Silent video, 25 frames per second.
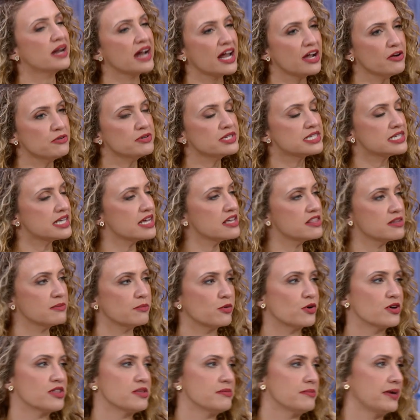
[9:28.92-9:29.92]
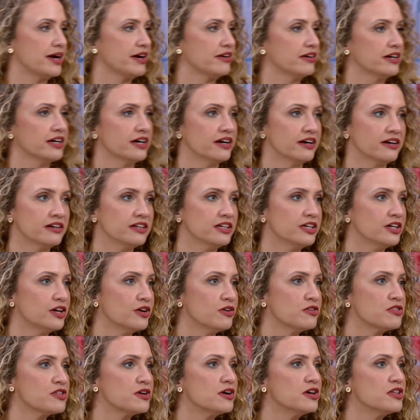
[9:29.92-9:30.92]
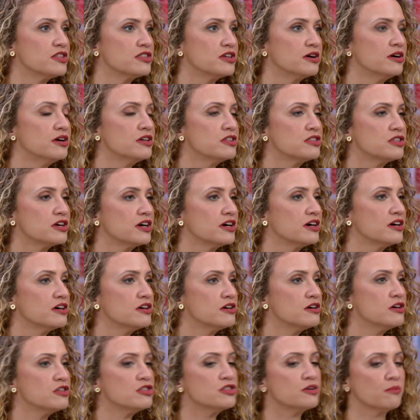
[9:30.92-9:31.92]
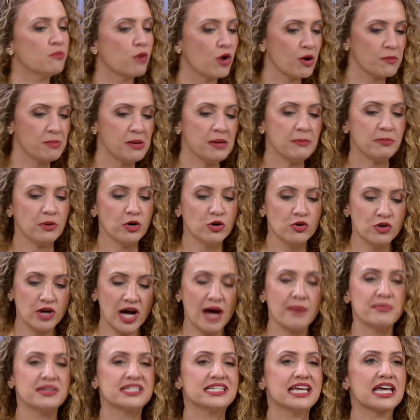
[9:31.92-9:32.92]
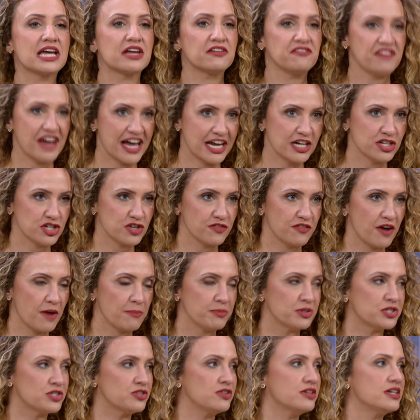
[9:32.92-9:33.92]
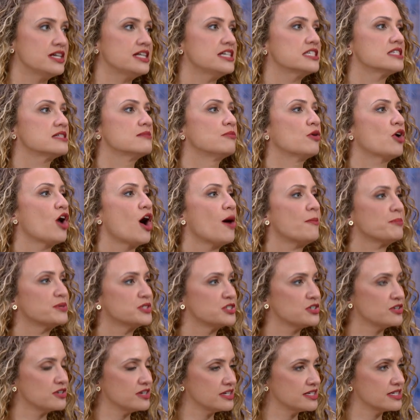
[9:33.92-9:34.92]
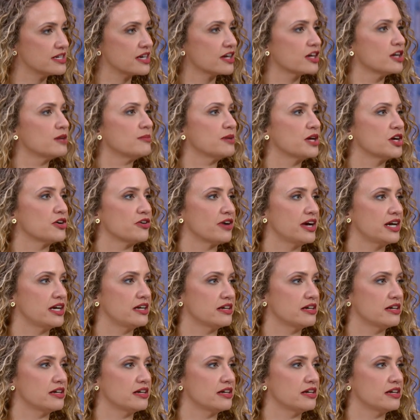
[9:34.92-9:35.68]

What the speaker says: But I would say the more the merrier, you know? The more people who come to take advantage of opportunities, the more opportunities are going to be created.